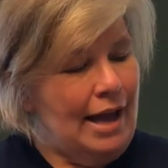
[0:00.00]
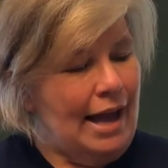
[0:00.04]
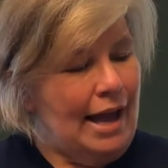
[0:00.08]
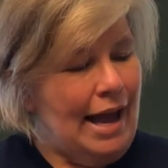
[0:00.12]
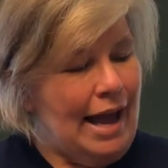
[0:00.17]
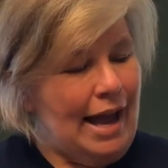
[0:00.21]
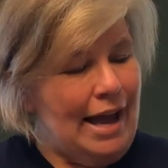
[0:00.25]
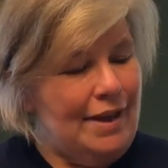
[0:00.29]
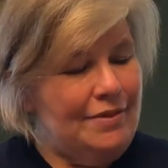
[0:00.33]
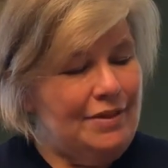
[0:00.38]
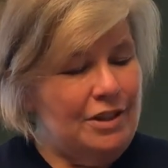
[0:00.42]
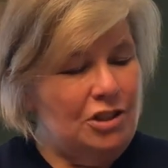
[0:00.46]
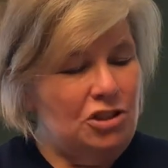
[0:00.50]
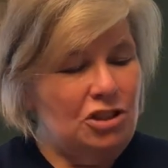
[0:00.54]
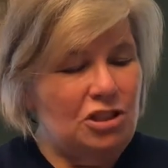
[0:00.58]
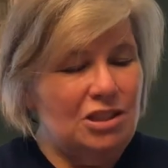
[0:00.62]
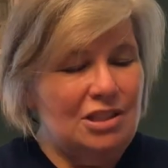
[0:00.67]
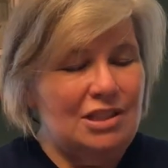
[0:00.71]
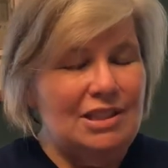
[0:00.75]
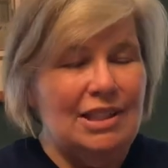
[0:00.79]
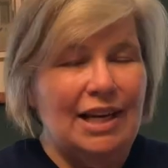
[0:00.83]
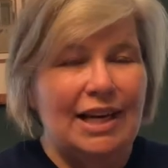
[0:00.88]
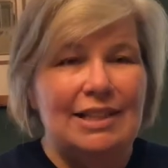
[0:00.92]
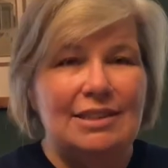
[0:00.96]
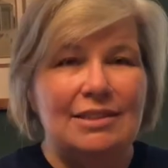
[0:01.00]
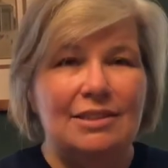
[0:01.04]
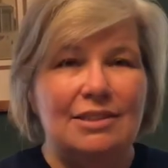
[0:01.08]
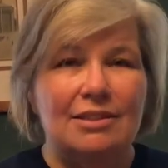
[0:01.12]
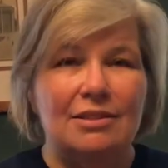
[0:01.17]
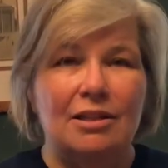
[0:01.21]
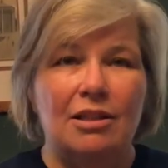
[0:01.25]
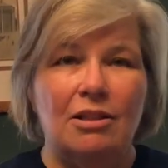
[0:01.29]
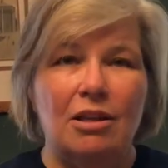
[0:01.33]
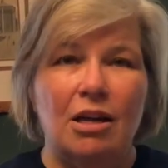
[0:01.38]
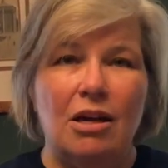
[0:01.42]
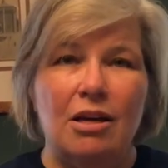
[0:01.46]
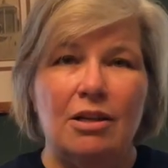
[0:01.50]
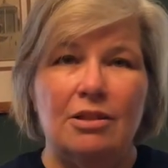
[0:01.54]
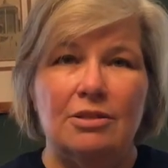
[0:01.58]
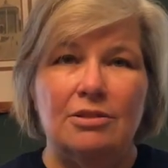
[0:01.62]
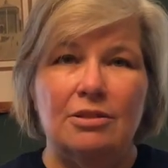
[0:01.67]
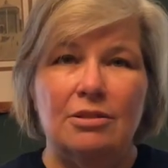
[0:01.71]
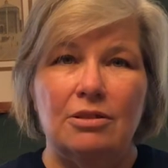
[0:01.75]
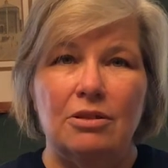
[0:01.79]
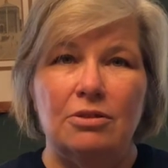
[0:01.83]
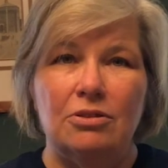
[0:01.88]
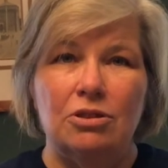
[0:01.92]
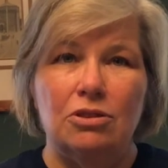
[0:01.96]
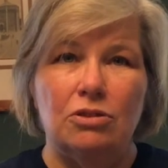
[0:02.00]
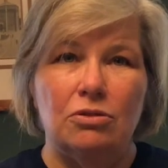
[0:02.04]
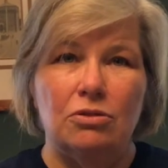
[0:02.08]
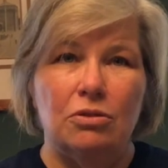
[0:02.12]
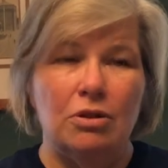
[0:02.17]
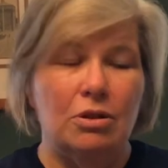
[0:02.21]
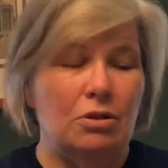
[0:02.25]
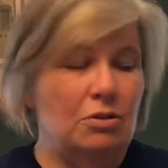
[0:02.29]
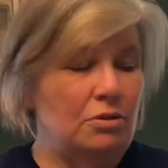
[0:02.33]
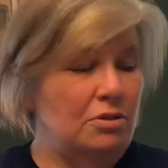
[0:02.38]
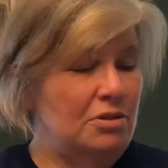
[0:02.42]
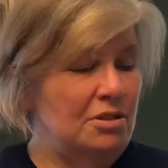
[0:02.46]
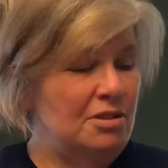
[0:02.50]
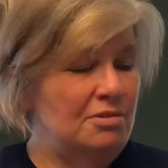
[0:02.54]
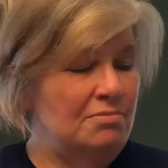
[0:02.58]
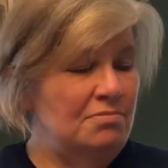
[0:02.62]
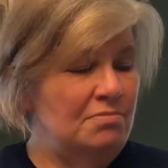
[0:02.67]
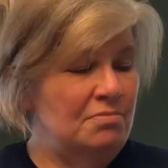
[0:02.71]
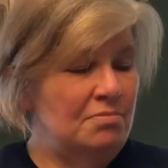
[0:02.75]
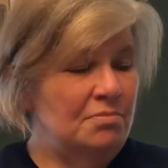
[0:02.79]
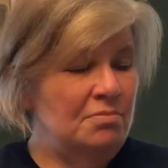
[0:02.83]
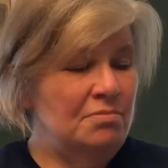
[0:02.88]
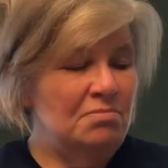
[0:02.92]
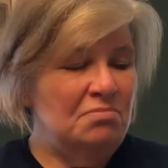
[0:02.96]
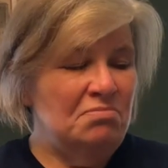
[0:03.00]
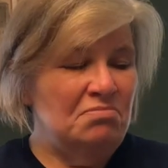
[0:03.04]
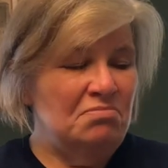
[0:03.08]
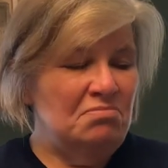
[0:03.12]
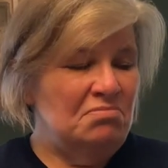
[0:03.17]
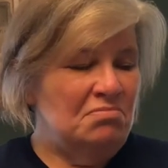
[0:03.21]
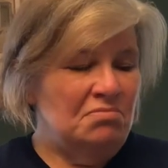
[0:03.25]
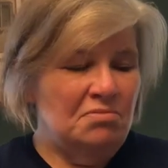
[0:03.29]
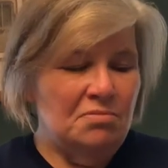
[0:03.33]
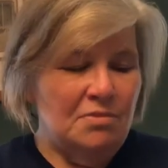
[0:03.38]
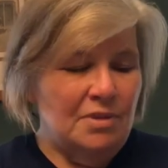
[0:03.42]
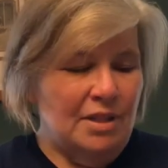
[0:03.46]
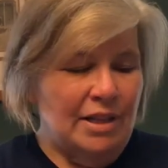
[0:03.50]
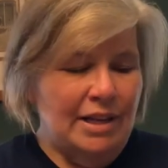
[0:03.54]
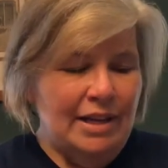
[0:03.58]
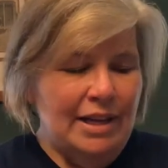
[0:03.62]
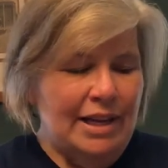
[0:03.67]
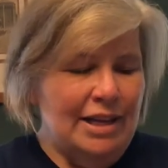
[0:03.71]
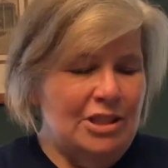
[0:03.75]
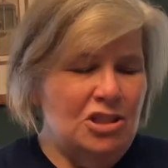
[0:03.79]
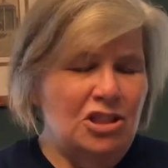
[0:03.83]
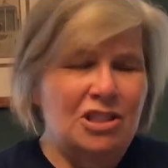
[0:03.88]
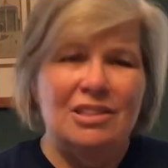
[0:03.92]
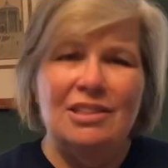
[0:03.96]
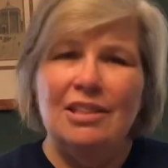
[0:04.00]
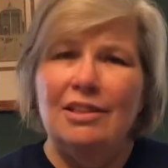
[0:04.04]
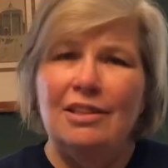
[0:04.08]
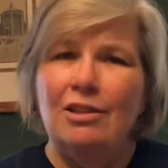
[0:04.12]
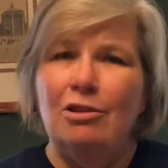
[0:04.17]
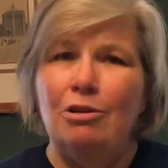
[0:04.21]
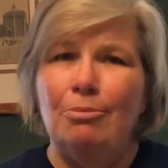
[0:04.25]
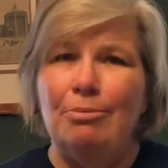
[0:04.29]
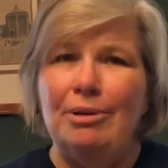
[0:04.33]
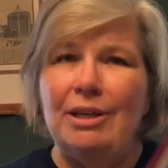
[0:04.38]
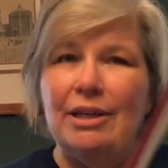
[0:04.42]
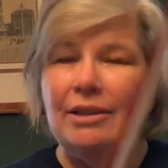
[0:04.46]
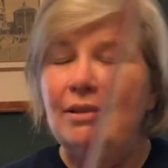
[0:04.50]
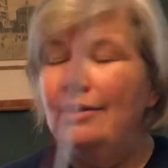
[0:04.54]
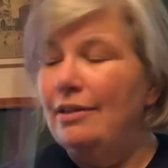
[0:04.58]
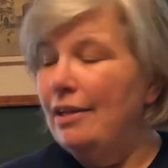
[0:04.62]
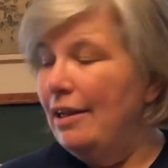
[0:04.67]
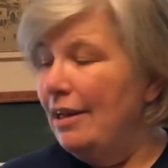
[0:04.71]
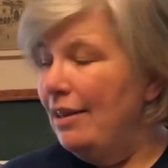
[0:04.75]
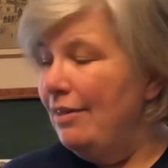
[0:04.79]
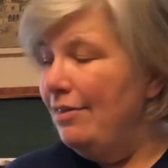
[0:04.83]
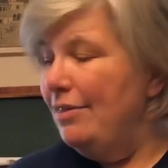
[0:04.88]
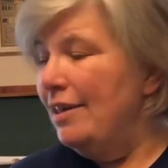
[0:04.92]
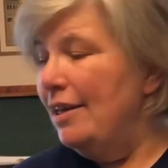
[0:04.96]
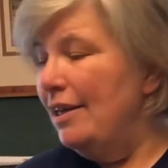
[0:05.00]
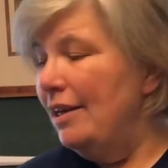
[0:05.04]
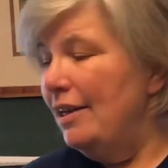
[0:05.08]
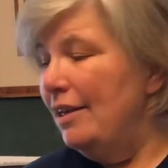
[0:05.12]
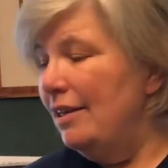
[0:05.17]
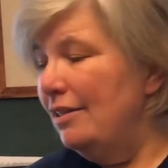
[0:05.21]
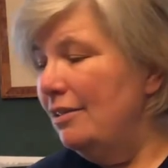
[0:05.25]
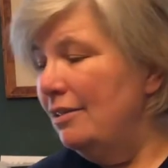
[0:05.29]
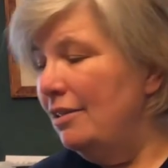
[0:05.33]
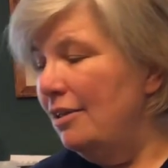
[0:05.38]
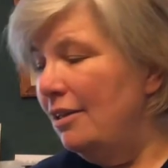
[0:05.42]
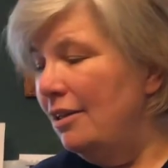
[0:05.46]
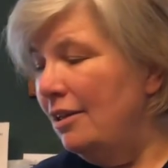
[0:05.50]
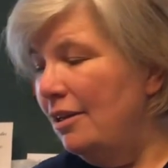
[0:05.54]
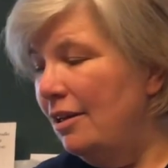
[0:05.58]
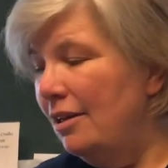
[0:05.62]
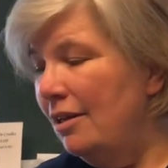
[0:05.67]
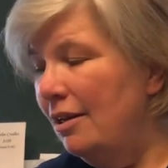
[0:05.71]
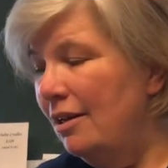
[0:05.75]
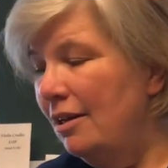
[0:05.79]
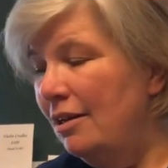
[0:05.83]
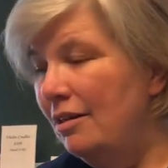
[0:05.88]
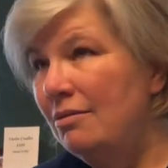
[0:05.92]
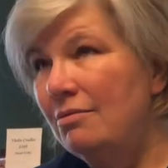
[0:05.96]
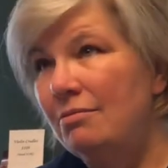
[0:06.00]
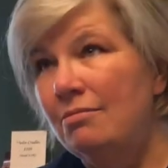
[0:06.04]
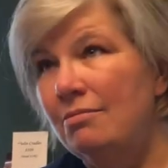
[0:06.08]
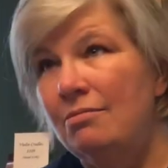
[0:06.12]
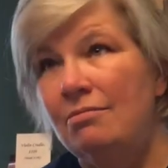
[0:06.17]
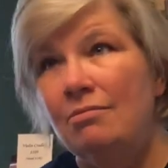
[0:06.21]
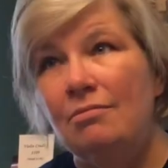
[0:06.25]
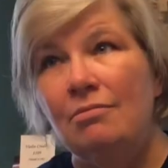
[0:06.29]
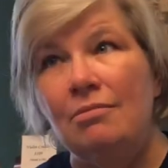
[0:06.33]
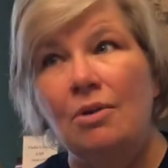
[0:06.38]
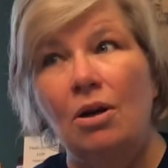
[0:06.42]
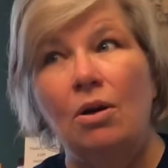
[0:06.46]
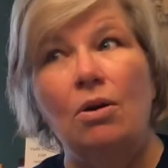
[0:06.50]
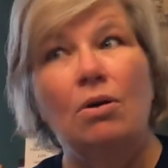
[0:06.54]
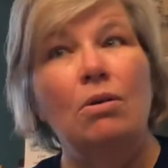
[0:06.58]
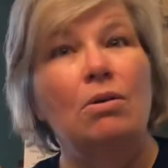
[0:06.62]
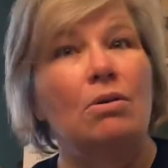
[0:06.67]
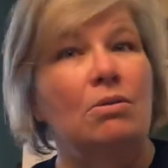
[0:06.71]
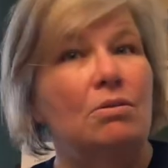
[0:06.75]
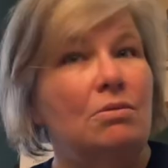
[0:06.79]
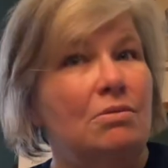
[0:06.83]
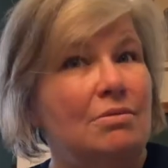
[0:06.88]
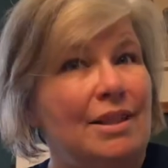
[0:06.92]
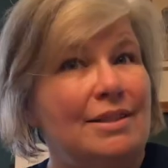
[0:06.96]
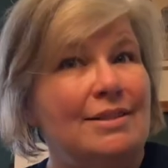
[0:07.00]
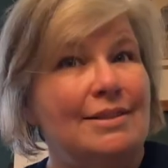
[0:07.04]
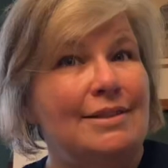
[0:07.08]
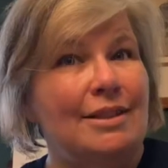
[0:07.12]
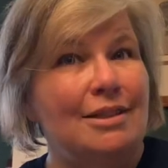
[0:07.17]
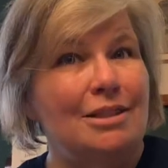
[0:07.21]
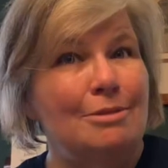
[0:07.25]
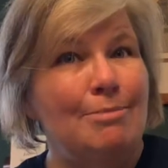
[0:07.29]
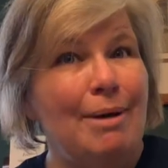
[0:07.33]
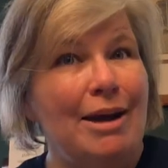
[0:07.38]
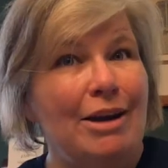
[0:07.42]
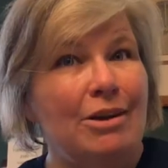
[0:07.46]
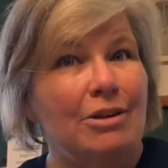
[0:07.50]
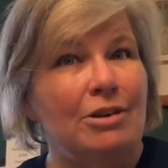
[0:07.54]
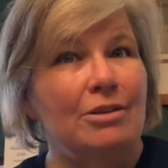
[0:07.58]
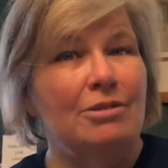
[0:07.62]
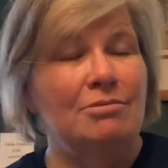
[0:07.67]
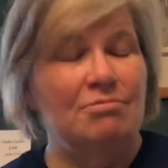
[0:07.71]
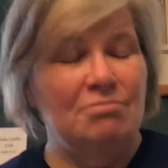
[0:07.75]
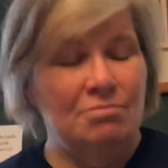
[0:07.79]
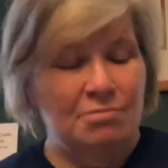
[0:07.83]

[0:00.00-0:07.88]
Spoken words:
and then just nice, long, slow strokes. And just a little bit. And then, oh, that sounds better.